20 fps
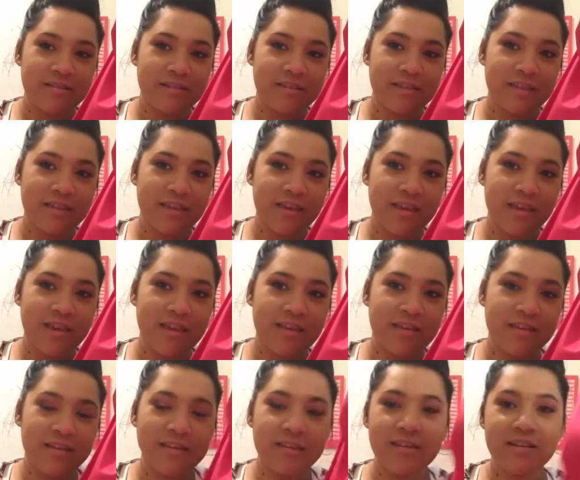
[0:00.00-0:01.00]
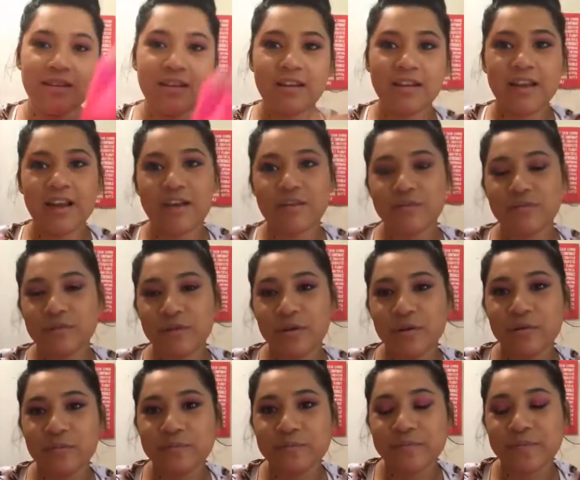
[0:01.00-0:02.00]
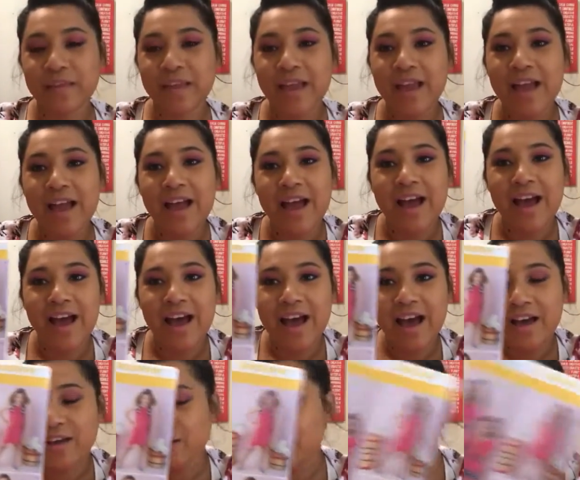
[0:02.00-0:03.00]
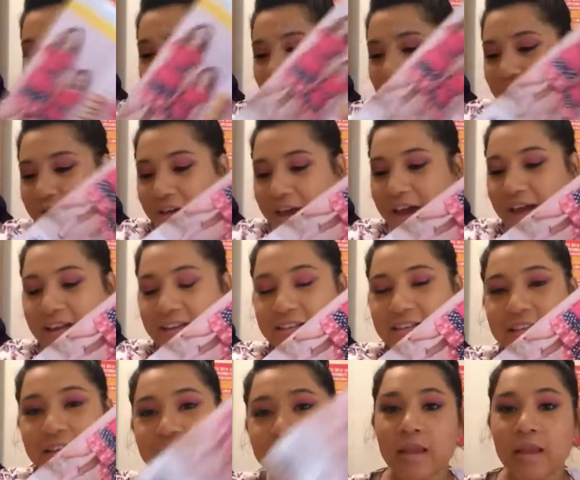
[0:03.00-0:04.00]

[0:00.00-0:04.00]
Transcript: See that? I don't know. I don't know, you guys.